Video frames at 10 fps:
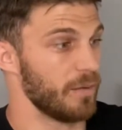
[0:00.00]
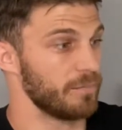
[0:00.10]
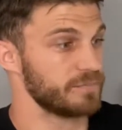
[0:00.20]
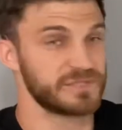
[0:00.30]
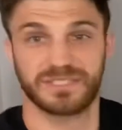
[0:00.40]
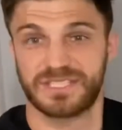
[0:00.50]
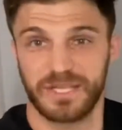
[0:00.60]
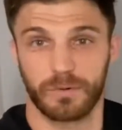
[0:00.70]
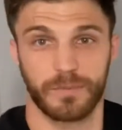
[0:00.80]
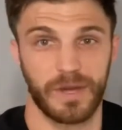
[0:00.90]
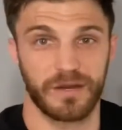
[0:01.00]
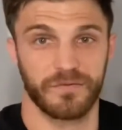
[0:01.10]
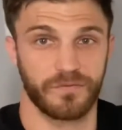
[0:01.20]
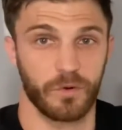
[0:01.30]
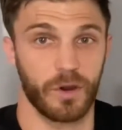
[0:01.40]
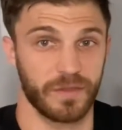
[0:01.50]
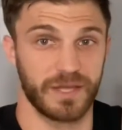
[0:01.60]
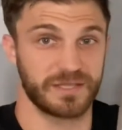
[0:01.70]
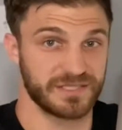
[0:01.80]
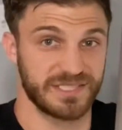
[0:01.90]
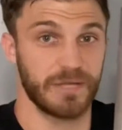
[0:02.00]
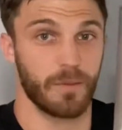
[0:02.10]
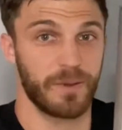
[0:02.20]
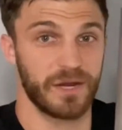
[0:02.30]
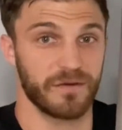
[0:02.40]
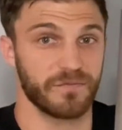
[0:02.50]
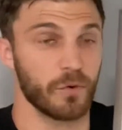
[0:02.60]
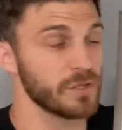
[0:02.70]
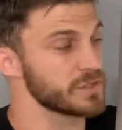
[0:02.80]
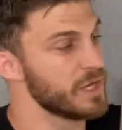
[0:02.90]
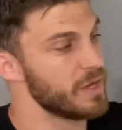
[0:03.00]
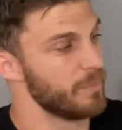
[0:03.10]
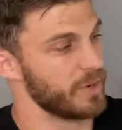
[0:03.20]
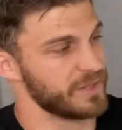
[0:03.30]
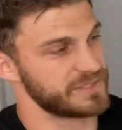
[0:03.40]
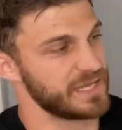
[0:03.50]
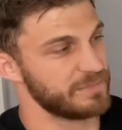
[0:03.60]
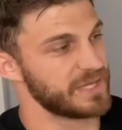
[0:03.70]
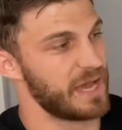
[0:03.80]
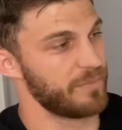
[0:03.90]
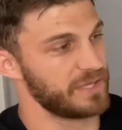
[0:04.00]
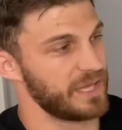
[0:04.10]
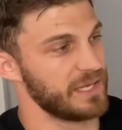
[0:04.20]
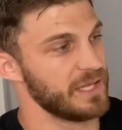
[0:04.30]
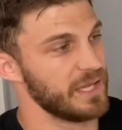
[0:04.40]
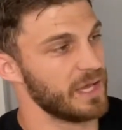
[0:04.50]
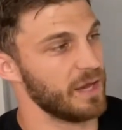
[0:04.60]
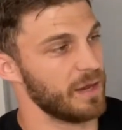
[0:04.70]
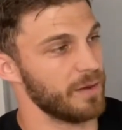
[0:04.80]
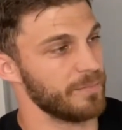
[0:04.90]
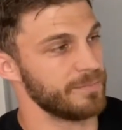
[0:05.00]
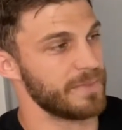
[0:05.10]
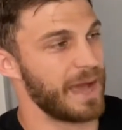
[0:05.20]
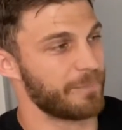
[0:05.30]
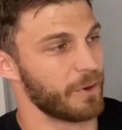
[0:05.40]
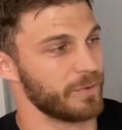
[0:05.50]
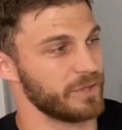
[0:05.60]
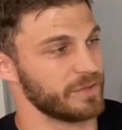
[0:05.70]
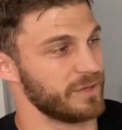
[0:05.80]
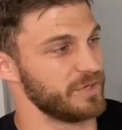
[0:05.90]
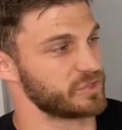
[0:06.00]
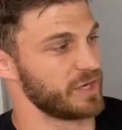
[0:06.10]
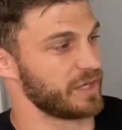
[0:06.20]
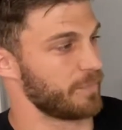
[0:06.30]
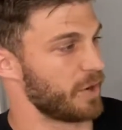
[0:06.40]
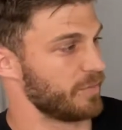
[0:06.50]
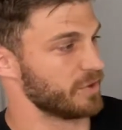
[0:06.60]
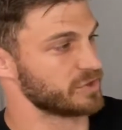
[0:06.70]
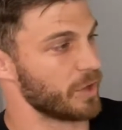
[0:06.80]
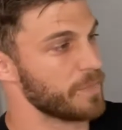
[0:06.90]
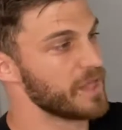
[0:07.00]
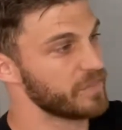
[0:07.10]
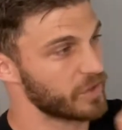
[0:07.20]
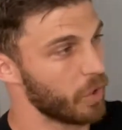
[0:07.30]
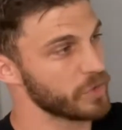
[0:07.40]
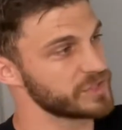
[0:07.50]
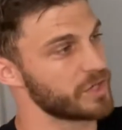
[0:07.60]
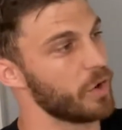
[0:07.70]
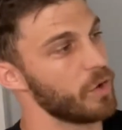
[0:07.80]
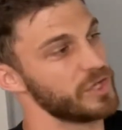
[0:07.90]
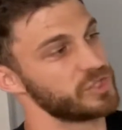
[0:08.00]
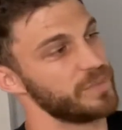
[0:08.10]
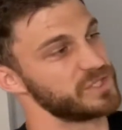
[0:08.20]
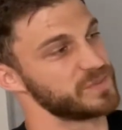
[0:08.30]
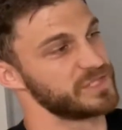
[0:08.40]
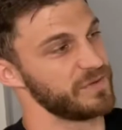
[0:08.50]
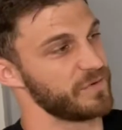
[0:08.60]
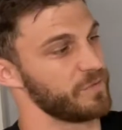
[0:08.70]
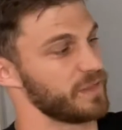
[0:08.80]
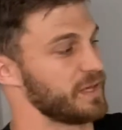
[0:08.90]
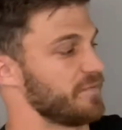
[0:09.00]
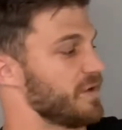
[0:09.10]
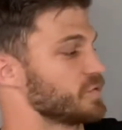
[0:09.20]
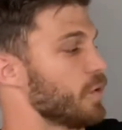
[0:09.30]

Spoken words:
seek repetitive force or that see repetitive force, but at the same time, again, I probably don't need to be trained like a bodybuilder. So the goal is the goal. It should be specific for the individual.